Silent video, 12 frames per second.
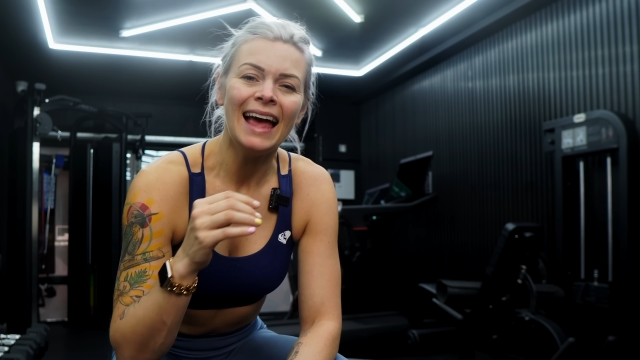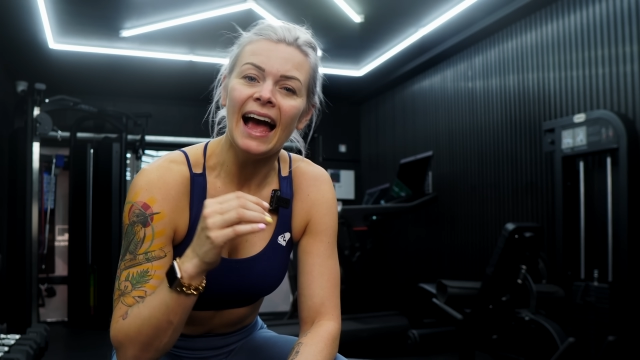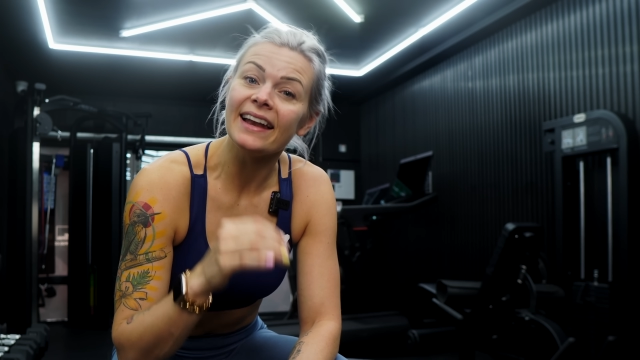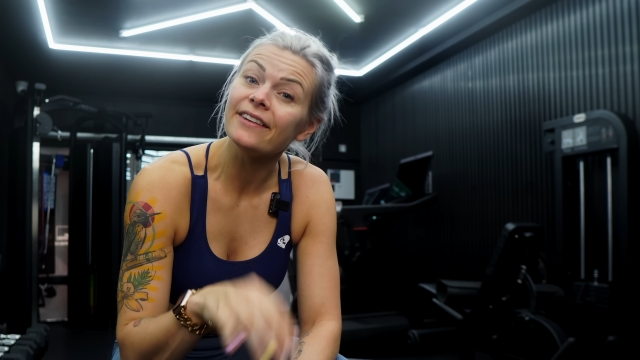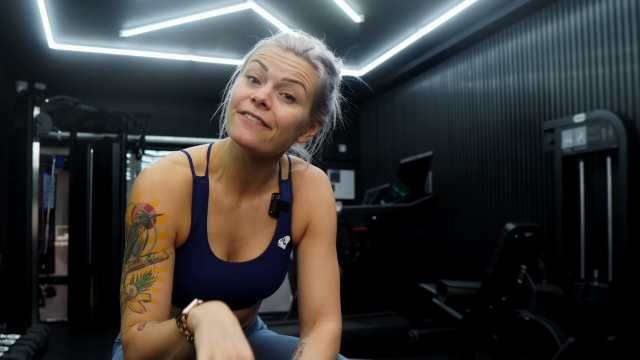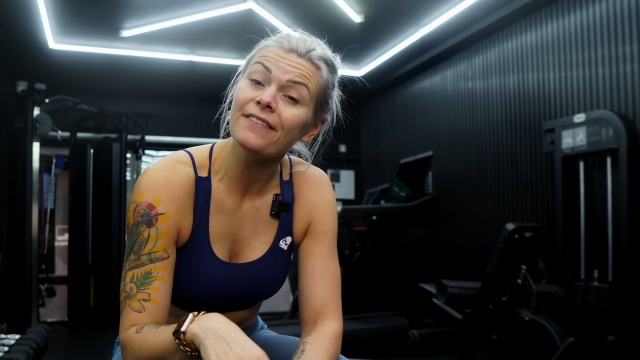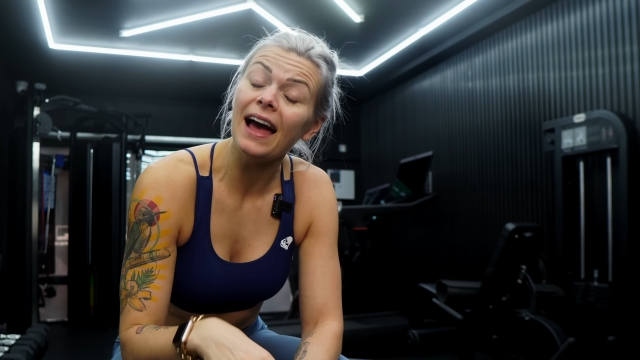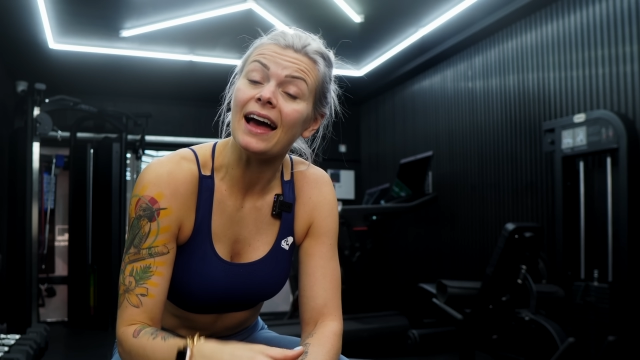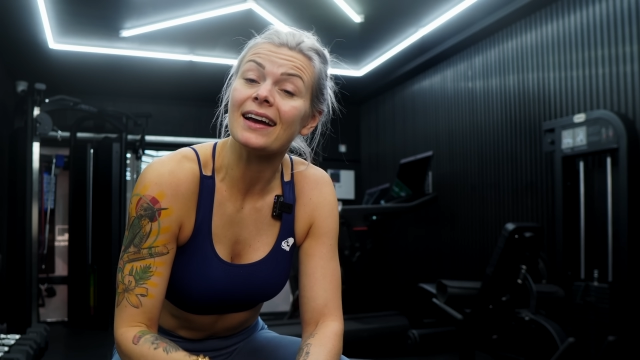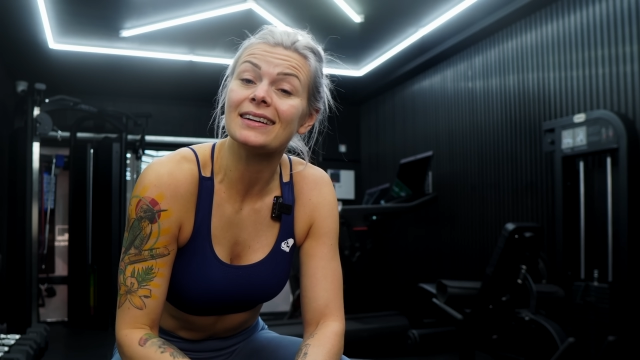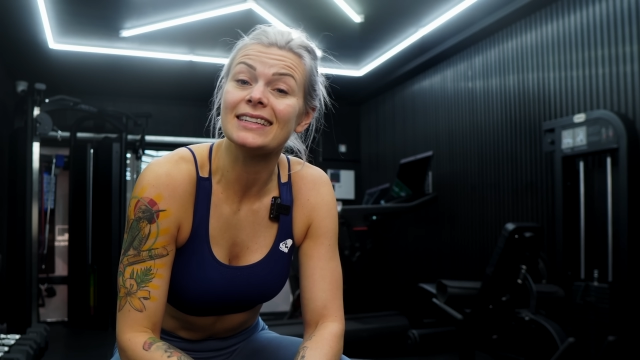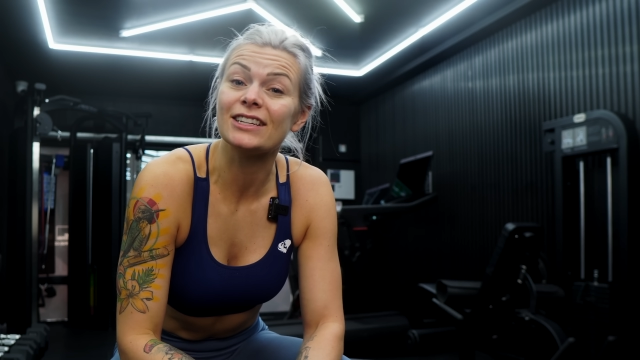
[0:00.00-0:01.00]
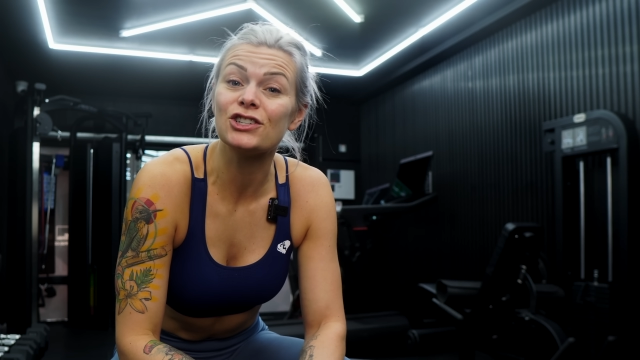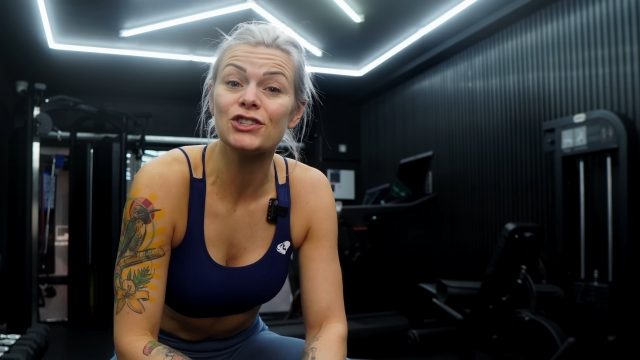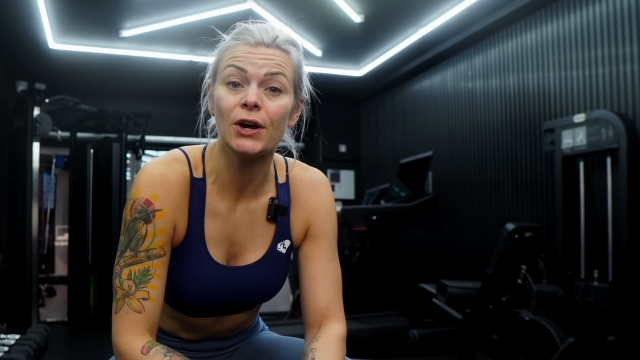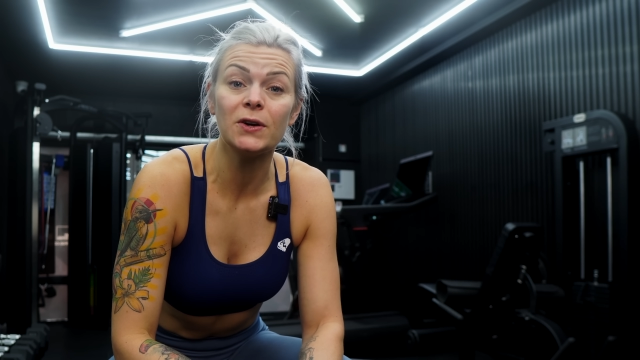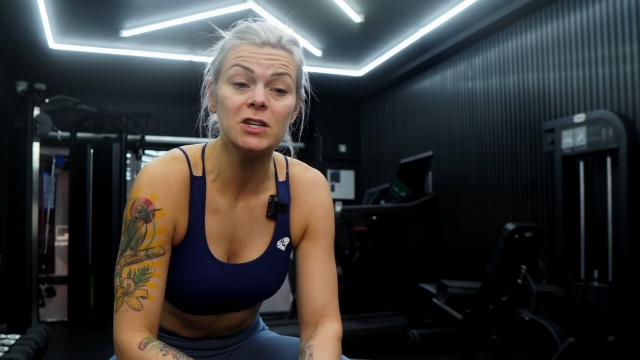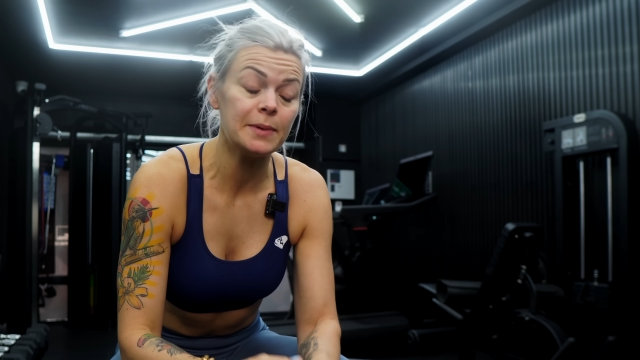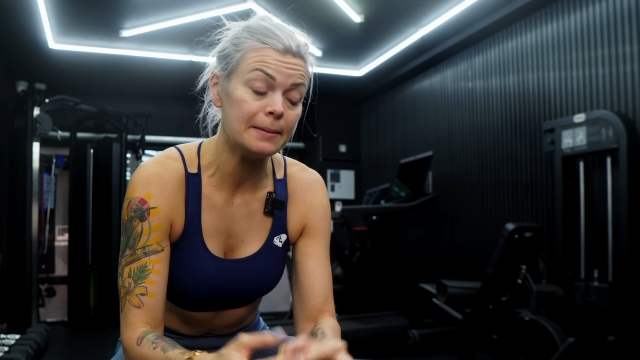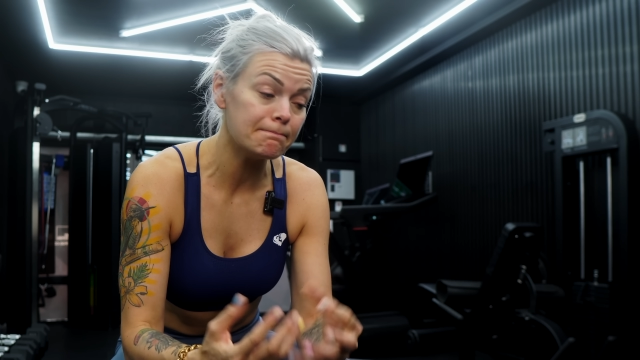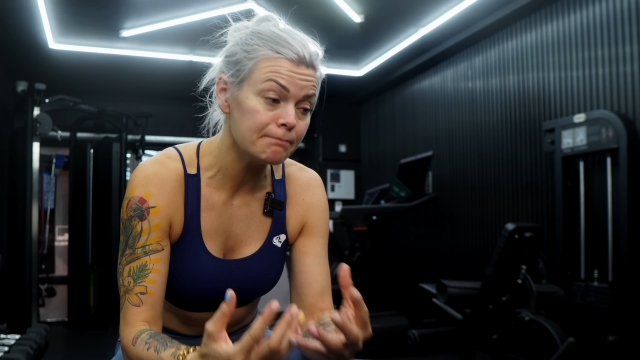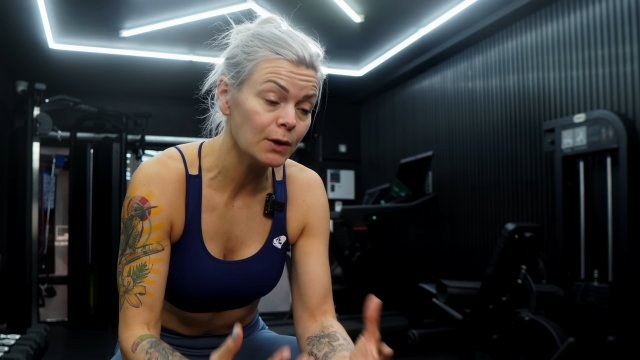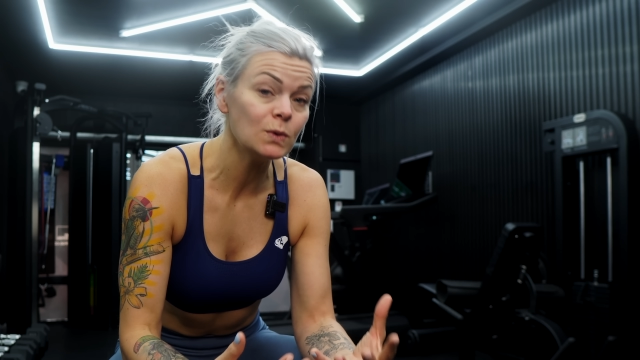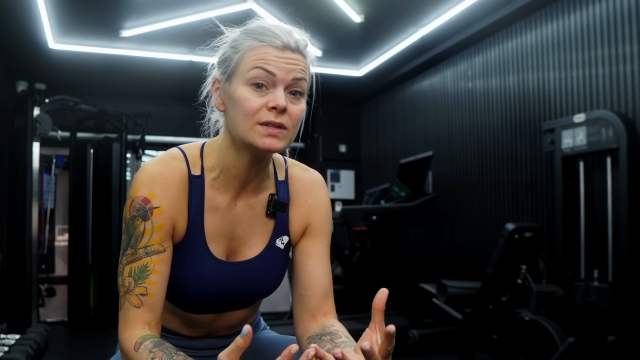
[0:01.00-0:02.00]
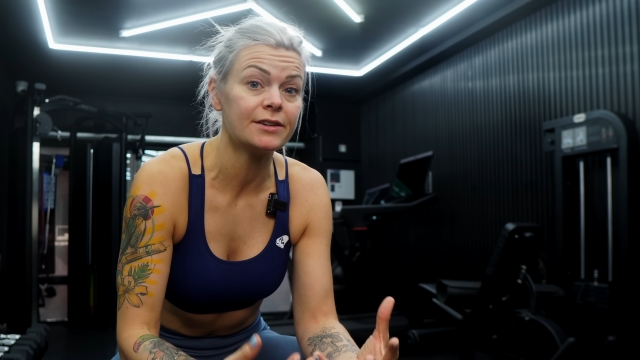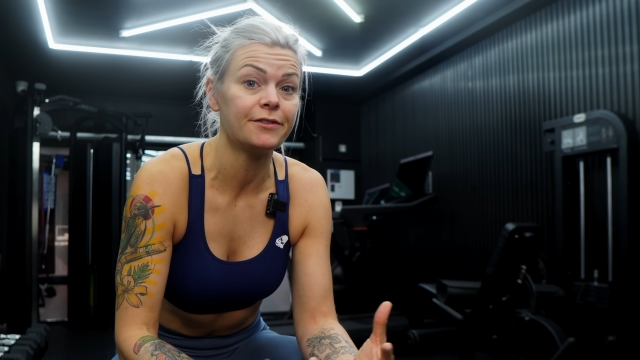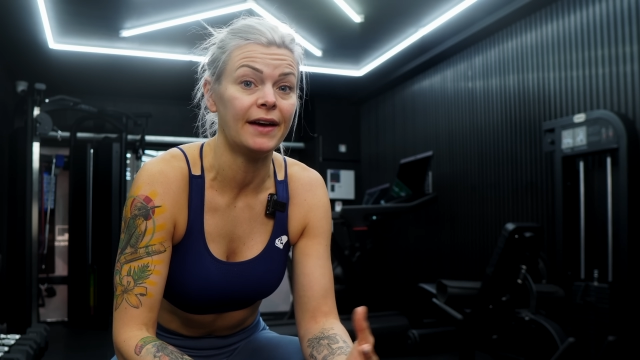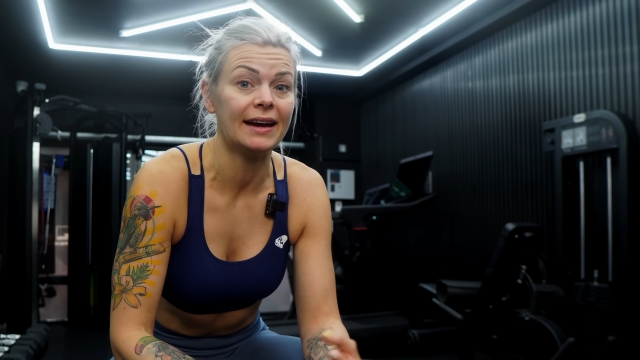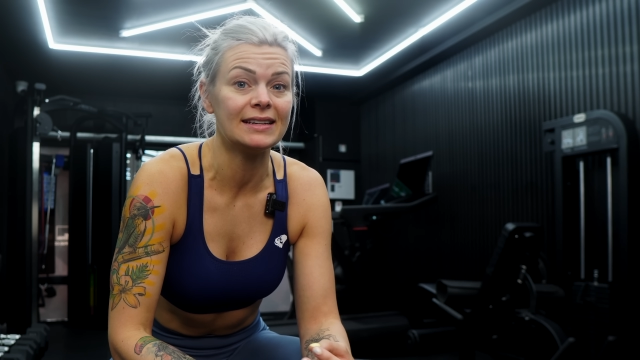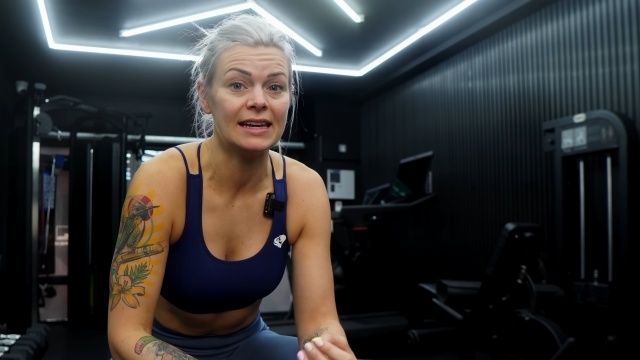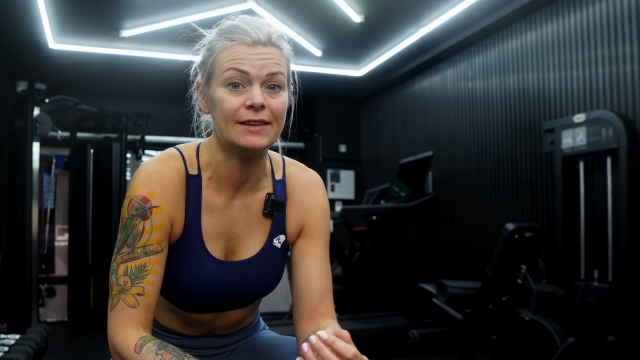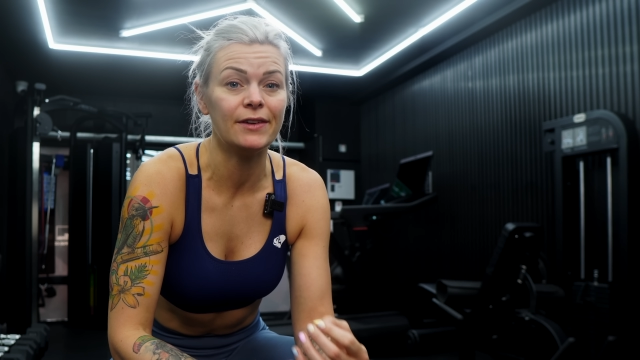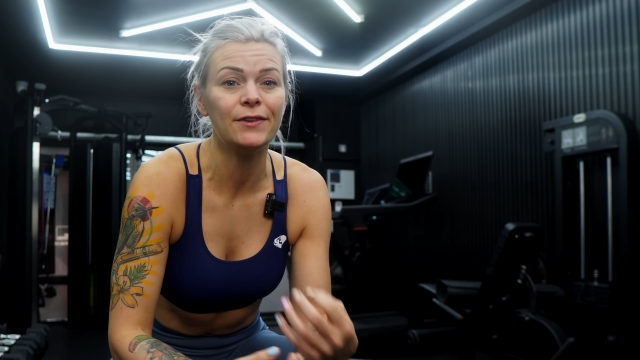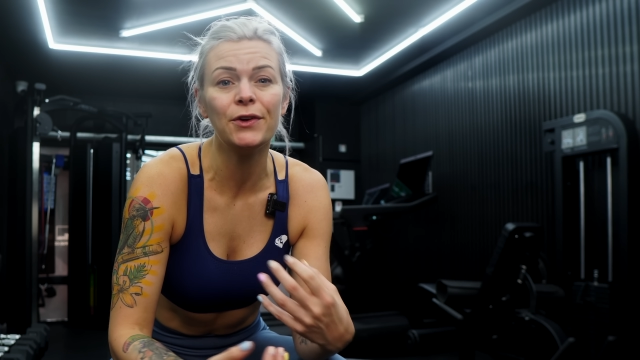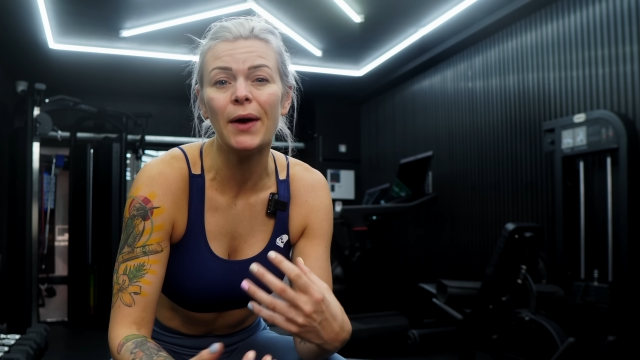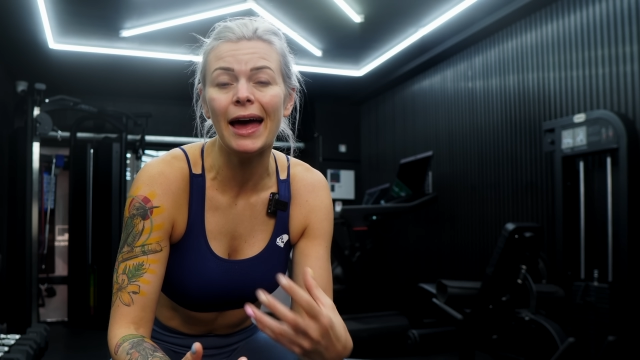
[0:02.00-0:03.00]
and in fact is shown to be most effective if you